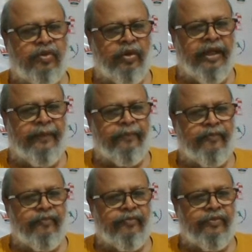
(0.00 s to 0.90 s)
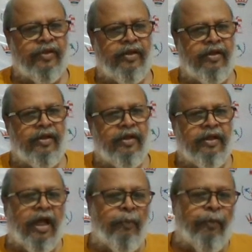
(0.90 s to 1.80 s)
Okay.
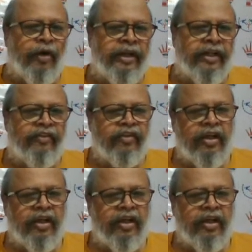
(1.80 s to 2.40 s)
Now point is